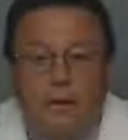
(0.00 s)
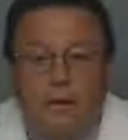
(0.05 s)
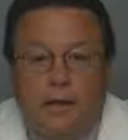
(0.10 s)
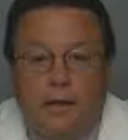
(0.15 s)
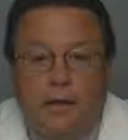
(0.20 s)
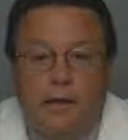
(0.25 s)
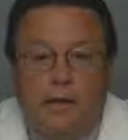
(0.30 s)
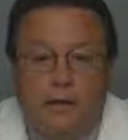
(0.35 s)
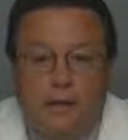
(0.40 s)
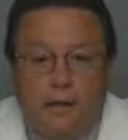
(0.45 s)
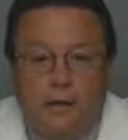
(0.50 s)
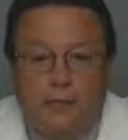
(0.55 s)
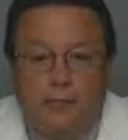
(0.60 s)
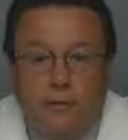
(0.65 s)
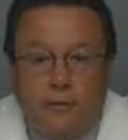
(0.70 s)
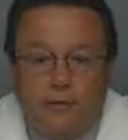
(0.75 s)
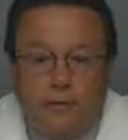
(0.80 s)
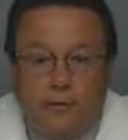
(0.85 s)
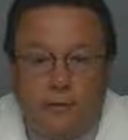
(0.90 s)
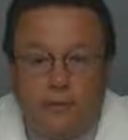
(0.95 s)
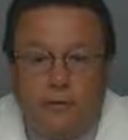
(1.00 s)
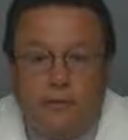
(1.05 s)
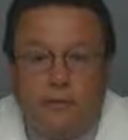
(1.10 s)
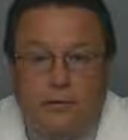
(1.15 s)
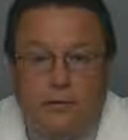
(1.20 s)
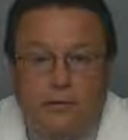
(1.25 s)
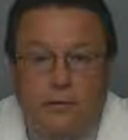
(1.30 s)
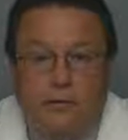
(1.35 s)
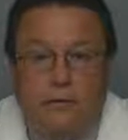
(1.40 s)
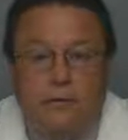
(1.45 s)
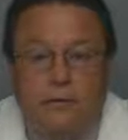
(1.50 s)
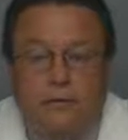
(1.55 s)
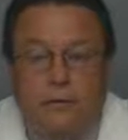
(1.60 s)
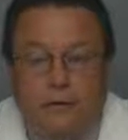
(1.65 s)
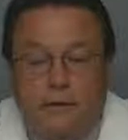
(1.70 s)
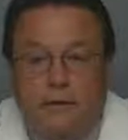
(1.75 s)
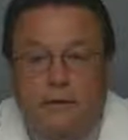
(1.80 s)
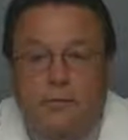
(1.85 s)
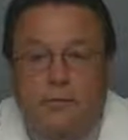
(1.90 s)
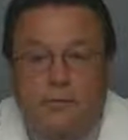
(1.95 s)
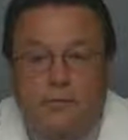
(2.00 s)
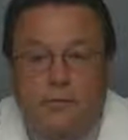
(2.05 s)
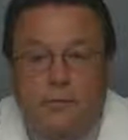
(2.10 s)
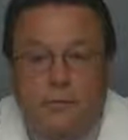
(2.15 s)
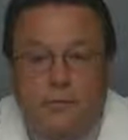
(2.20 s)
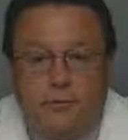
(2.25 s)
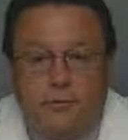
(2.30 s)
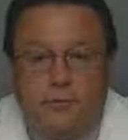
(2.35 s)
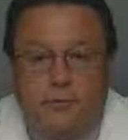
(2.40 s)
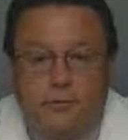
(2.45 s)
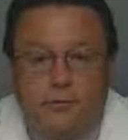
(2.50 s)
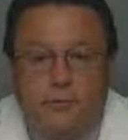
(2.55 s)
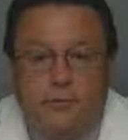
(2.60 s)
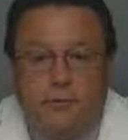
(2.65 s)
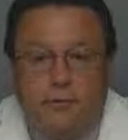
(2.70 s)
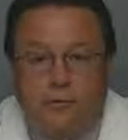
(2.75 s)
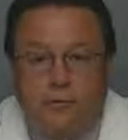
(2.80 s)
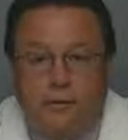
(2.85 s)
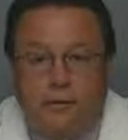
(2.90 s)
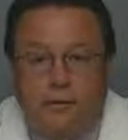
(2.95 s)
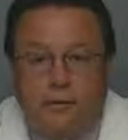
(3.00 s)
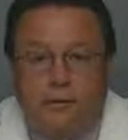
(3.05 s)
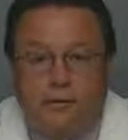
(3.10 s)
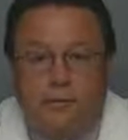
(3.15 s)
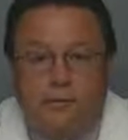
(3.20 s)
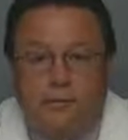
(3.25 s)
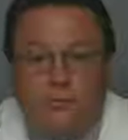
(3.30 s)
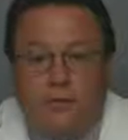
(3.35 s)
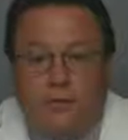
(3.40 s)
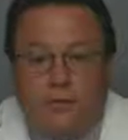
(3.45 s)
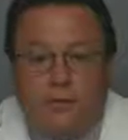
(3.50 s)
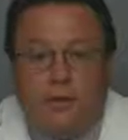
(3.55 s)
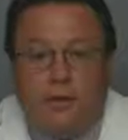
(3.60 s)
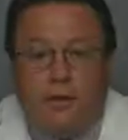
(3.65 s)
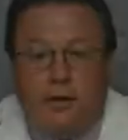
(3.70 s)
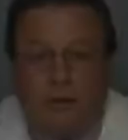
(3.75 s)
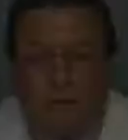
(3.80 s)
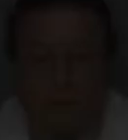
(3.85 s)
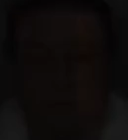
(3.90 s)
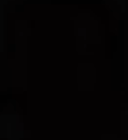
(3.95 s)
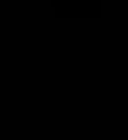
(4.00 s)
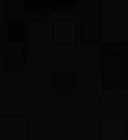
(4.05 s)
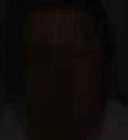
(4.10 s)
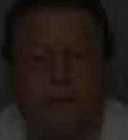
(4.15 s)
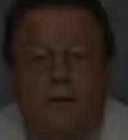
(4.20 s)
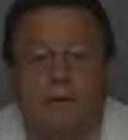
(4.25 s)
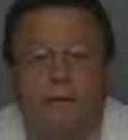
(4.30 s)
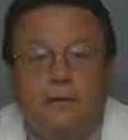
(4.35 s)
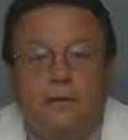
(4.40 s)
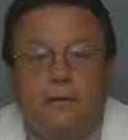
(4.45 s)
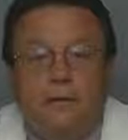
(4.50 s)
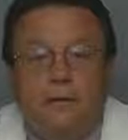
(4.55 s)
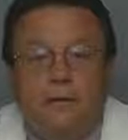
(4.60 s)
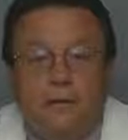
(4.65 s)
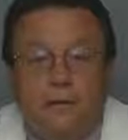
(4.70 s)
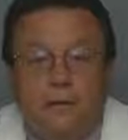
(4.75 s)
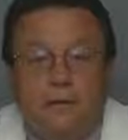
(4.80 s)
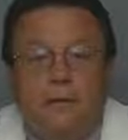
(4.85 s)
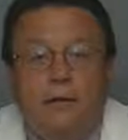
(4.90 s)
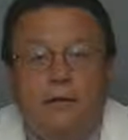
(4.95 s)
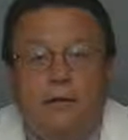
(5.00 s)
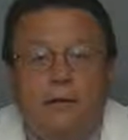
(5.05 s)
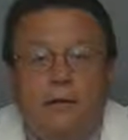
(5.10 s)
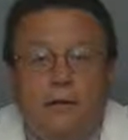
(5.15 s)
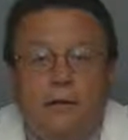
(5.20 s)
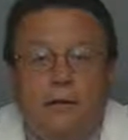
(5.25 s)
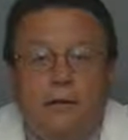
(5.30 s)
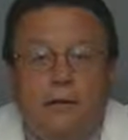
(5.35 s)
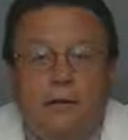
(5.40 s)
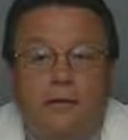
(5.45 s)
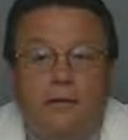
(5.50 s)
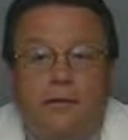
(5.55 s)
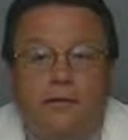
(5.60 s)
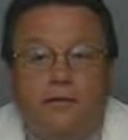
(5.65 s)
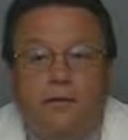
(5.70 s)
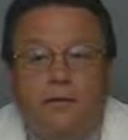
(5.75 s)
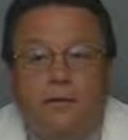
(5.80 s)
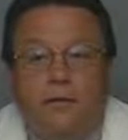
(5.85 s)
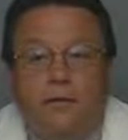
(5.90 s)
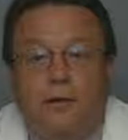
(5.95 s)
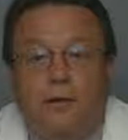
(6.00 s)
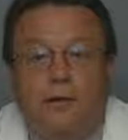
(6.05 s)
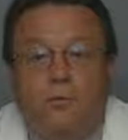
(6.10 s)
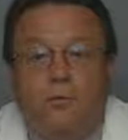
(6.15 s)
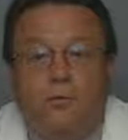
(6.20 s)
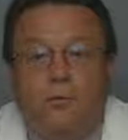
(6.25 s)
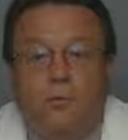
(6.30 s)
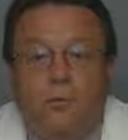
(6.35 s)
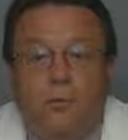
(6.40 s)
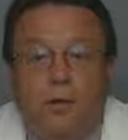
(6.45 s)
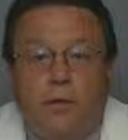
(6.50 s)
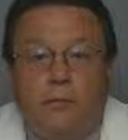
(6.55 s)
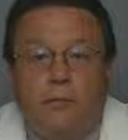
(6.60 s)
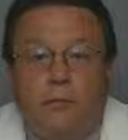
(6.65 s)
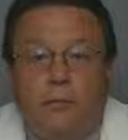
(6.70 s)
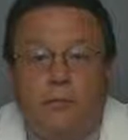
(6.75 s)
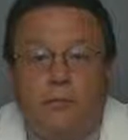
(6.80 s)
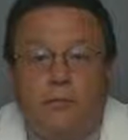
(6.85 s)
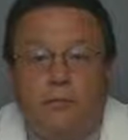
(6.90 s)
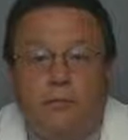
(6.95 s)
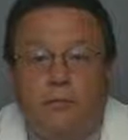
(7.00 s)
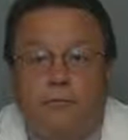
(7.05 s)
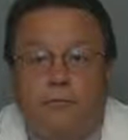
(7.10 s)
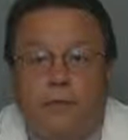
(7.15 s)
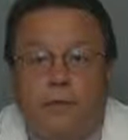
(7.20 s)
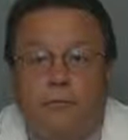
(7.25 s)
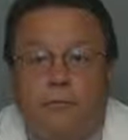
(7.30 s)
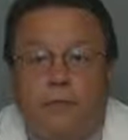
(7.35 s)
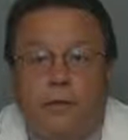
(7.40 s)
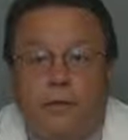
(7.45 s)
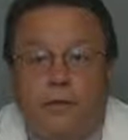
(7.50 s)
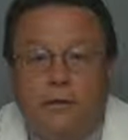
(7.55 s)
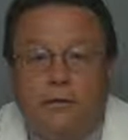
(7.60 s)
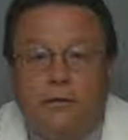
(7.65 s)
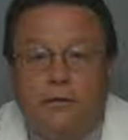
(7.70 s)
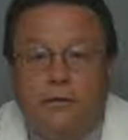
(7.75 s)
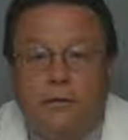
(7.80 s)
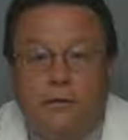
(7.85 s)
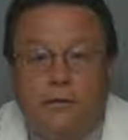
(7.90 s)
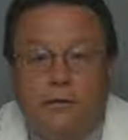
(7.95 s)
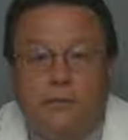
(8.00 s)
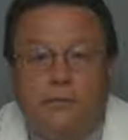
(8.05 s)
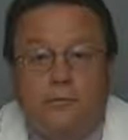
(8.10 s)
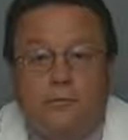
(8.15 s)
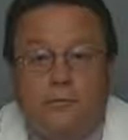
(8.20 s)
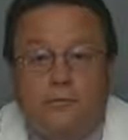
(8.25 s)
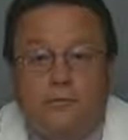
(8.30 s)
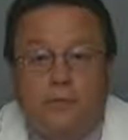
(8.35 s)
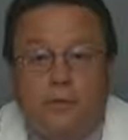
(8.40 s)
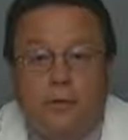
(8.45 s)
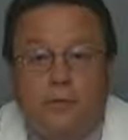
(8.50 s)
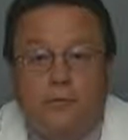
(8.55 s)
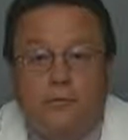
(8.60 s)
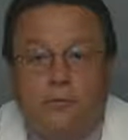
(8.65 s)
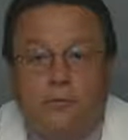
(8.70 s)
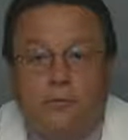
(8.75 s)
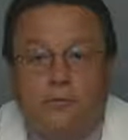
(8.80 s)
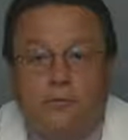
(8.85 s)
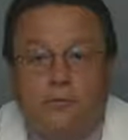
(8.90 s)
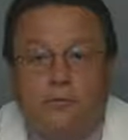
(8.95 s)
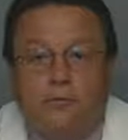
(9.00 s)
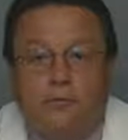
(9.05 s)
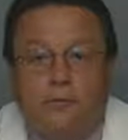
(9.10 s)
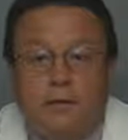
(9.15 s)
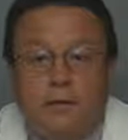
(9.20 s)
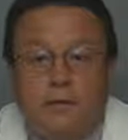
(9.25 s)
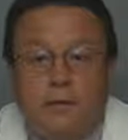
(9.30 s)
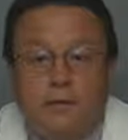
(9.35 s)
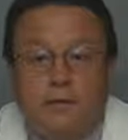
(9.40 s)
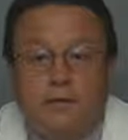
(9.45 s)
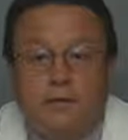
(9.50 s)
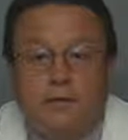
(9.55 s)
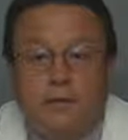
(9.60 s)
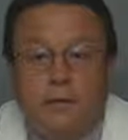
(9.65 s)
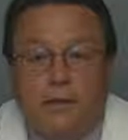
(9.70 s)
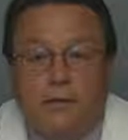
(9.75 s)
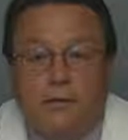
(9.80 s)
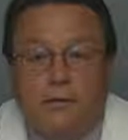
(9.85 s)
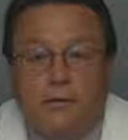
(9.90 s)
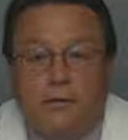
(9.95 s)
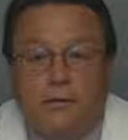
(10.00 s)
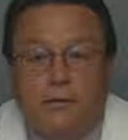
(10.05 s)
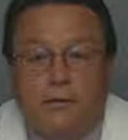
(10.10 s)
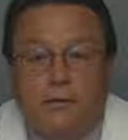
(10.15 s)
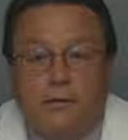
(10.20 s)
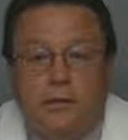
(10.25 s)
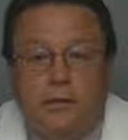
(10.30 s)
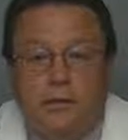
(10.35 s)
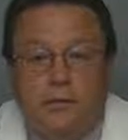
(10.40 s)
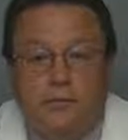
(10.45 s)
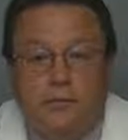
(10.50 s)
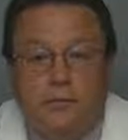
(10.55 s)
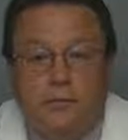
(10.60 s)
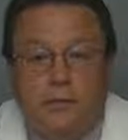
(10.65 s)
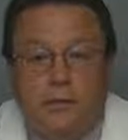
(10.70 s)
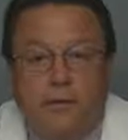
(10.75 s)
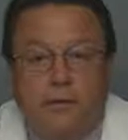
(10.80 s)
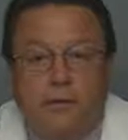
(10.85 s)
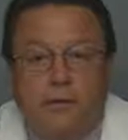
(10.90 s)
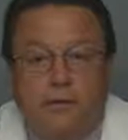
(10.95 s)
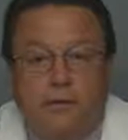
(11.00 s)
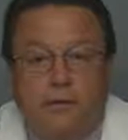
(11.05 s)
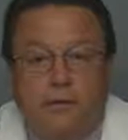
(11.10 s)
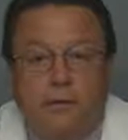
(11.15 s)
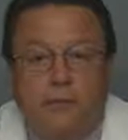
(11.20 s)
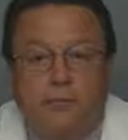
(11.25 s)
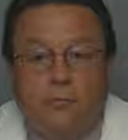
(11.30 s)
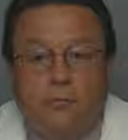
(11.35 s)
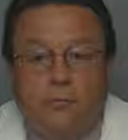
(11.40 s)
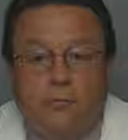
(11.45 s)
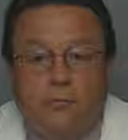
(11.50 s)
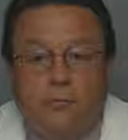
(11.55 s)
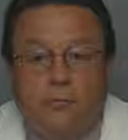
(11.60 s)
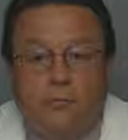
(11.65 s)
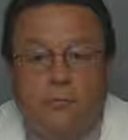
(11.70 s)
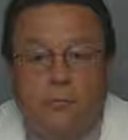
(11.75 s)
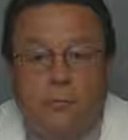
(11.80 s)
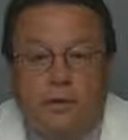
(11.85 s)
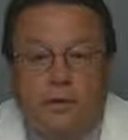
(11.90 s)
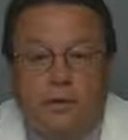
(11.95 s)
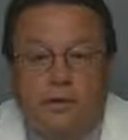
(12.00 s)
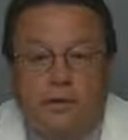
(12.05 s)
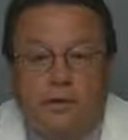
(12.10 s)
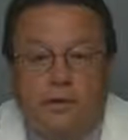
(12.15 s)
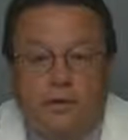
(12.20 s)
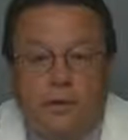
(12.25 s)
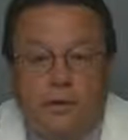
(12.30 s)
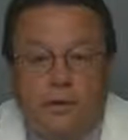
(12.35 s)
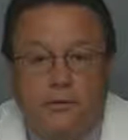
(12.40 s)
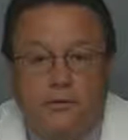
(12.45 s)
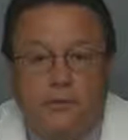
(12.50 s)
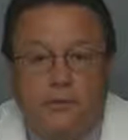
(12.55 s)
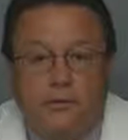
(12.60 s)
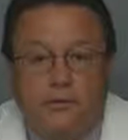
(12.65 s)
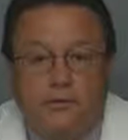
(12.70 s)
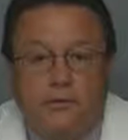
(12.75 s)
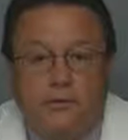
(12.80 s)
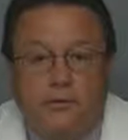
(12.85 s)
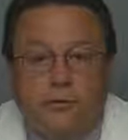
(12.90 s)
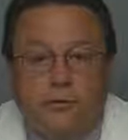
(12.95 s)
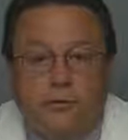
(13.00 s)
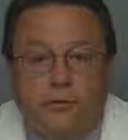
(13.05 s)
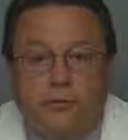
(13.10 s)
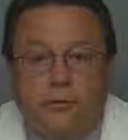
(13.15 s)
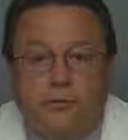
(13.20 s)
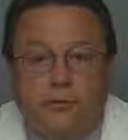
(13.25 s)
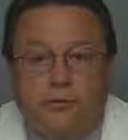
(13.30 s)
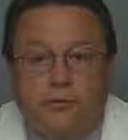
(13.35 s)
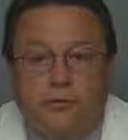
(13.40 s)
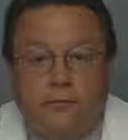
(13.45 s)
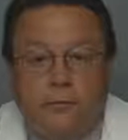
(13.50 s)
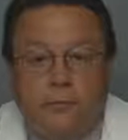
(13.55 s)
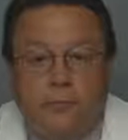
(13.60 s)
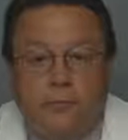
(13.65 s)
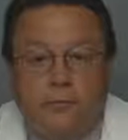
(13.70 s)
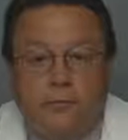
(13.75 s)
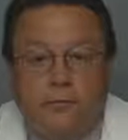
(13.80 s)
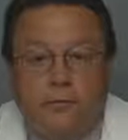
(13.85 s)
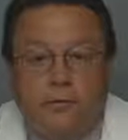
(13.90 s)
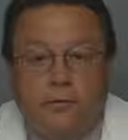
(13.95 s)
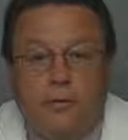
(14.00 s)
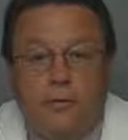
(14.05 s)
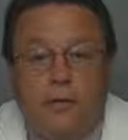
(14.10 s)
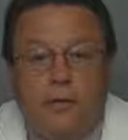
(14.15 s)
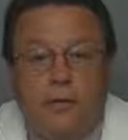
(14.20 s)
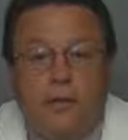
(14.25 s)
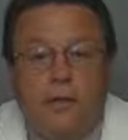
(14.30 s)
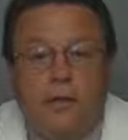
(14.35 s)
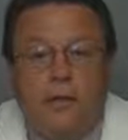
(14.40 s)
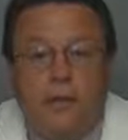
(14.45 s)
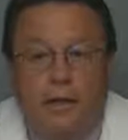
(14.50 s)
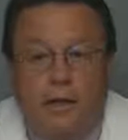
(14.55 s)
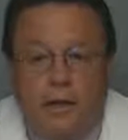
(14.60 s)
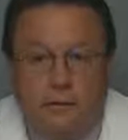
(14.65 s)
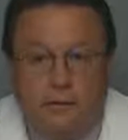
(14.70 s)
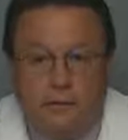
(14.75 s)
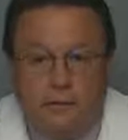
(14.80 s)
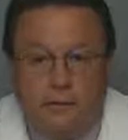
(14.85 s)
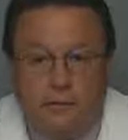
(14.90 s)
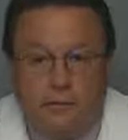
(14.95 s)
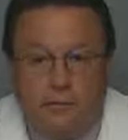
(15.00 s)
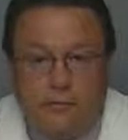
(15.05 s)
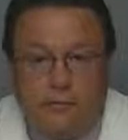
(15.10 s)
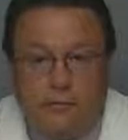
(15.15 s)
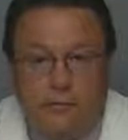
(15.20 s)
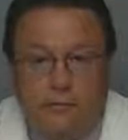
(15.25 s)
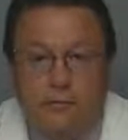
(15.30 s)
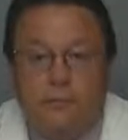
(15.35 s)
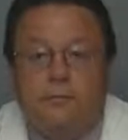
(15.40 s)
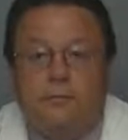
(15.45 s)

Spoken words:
Hi, I'm Bob Pantera, Technical Specialist at Great Lakes Orthodontics. In this video, we will review getting started with Smart Moves, case selection, estimating the number of corrective stages, materials available, and delivery.